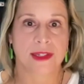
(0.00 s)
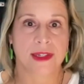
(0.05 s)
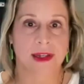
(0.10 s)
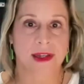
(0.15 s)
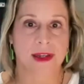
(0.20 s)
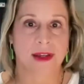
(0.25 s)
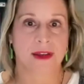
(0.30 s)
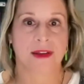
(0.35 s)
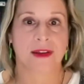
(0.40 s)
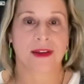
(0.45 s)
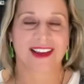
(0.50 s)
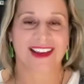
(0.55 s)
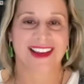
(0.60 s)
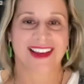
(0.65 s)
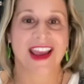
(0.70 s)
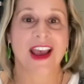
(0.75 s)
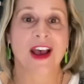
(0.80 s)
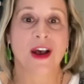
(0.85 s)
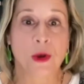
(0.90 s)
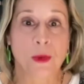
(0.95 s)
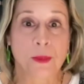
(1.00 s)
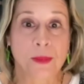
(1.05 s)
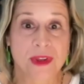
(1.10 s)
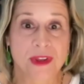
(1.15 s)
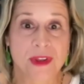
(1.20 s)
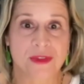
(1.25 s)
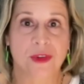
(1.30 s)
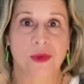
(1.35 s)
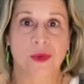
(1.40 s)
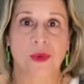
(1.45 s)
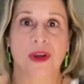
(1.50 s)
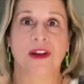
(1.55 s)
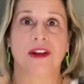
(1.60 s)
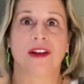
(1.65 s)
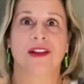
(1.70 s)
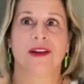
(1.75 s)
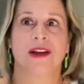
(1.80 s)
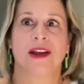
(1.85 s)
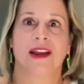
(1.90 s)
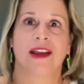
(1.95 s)
uh, help, if you
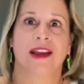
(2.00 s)
will.